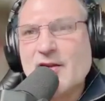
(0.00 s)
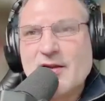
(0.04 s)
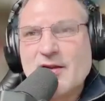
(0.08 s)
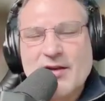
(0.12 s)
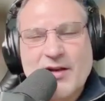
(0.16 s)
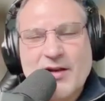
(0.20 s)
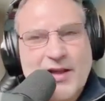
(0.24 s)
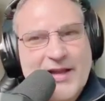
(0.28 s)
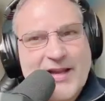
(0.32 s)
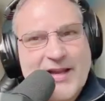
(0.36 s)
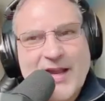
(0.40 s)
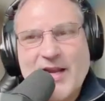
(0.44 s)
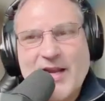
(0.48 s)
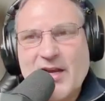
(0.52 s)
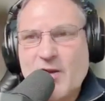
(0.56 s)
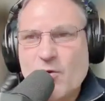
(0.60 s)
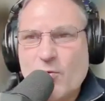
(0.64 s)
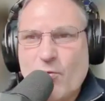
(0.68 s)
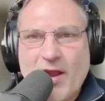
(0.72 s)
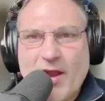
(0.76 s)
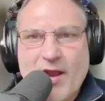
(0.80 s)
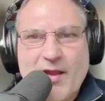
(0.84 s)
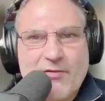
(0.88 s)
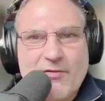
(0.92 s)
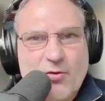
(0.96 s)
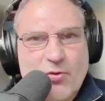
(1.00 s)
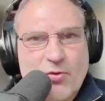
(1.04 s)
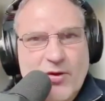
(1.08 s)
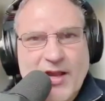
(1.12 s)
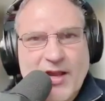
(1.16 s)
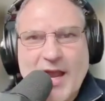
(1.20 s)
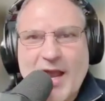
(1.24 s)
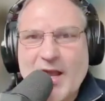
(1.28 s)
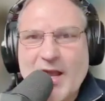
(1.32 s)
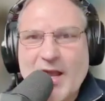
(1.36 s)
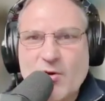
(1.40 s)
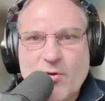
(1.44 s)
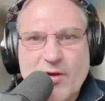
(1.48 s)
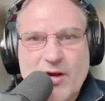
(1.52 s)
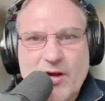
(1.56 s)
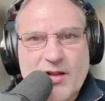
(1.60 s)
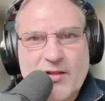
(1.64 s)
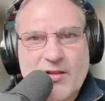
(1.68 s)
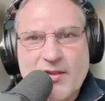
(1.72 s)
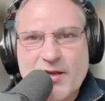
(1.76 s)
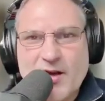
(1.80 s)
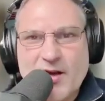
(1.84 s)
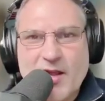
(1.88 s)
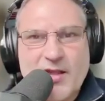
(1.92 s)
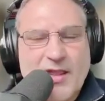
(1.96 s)
like Elliott Wave or GAN or
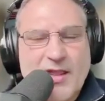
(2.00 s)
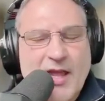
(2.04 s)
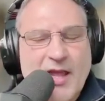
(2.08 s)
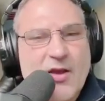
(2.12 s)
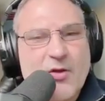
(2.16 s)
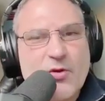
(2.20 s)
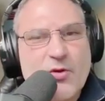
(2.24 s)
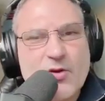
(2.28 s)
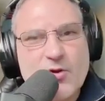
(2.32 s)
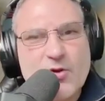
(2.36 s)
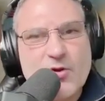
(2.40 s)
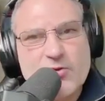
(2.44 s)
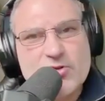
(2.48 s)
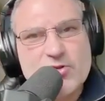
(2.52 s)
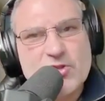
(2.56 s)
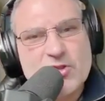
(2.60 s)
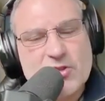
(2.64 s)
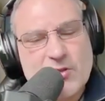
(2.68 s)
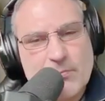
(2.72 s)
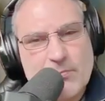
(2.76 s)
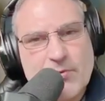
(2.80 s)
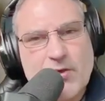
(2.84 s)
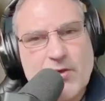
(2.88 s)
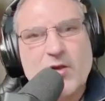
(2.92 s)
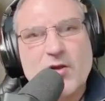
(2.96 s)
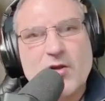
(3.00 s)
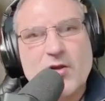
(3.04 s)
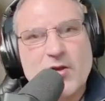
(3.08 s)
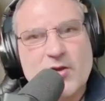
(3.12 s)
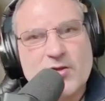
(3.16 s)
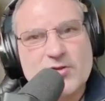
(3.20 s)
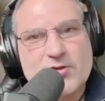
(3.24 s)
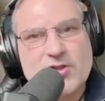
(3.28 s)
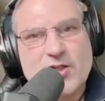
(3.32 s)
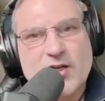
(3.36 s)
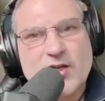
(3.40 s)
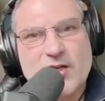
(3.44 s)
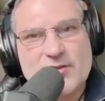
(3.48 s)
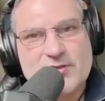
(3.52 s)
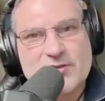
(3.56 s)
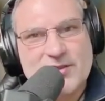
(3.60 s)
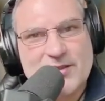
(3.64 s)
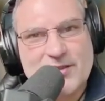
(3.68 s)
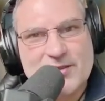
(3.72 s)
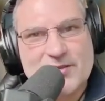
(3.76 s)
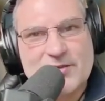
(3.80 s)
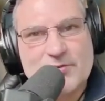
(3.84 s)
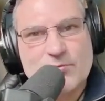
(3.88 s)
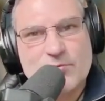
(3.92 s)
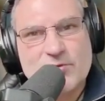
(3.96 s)
anything like that, or are you just a pure
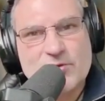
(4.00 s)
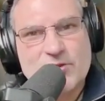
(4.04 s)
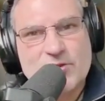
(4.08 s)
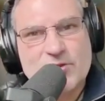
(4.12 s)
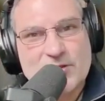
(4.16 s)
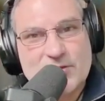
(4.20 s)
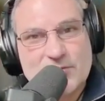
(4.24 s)
chartist? Which is,